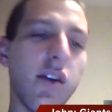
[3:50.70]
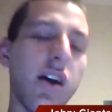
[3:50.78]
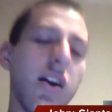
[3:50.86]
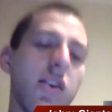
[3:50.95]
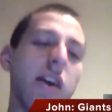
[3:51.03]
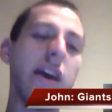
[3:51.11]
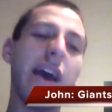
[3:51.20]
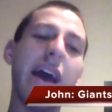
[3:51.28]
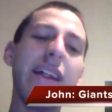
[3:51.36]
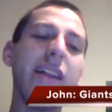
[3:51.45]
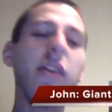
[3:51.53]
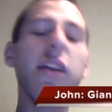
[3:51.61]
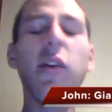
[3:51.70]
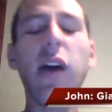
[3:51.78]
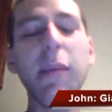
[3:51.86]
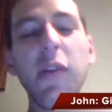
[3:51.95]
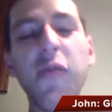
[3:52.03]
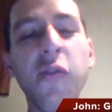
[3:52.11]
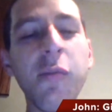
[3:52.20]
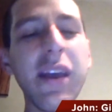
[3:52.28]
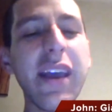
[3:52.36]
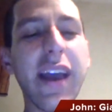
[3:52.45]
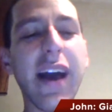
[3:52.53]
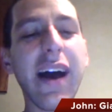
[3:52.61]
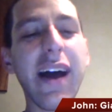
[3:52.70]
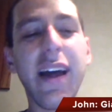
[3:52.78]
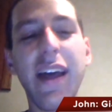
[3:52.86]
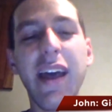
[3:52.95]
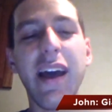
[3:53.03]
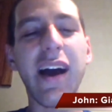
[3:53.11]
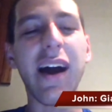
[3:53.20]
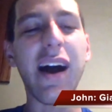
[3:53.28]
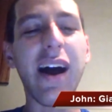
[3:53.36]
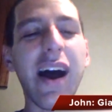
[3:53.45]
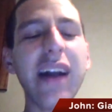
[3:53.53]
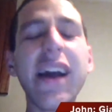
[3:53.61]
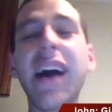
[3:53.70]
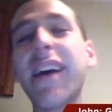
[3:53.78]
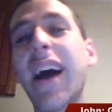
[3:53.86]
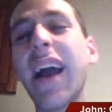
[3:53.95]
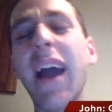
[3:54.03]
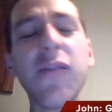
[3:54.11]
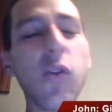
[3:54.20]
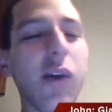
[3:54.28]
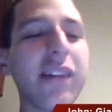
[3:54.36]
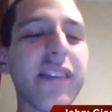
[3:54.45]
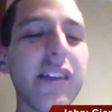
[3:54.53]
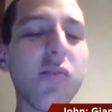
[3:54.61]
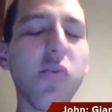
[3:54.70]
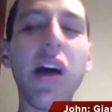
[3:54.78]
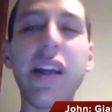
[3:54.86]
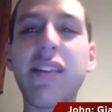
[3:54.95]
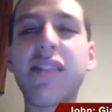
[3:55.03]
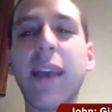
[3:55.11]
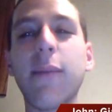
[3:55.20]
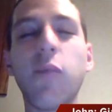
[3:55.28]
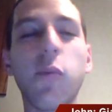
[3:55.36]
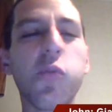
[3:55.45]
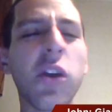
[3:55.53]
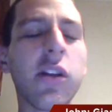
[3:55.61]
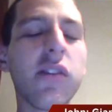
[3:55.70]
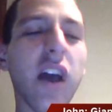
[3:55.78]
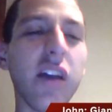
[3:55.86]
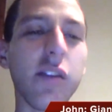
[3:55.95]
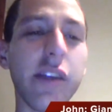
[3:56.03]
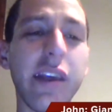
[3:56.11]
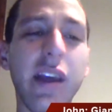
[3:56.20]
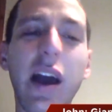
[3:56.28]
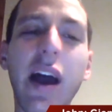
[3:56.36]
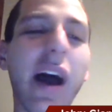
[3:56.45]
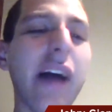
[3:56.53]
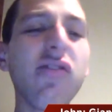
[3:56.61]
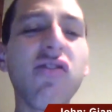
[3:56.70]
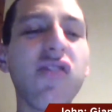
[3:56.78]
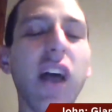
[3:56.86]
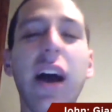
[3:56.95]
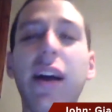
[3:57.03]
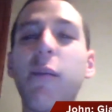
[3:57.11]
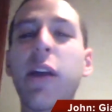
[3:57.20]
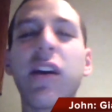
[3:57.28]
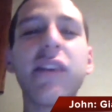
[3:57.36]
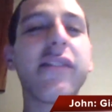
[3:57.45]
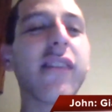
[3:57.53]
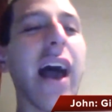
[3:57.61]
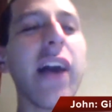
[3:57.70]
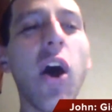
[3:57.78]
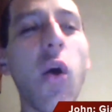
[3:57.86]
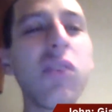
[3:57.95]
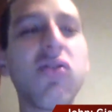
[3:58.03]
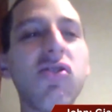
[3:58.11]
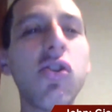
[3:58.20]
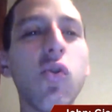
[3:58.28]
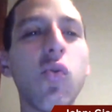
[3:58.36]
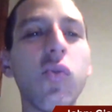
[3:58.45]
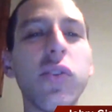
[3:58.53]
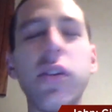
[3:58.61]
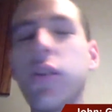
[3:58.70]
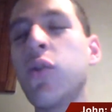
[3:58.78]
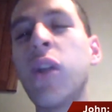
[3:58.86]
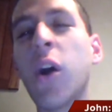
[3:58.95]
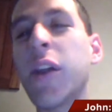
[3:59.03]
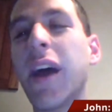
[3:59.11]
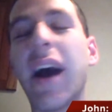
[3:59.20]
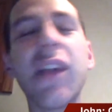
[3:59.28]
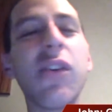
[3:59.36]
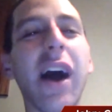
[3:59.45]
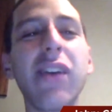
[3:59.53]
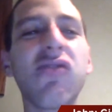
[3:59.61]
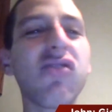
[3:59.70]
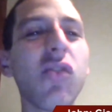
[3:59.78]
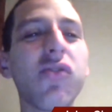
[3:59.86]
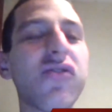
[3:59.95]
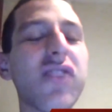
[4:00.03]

All right, and I mean, for me, I have the Redskins playing this game pretty tightly. Because at 0-2, I just don't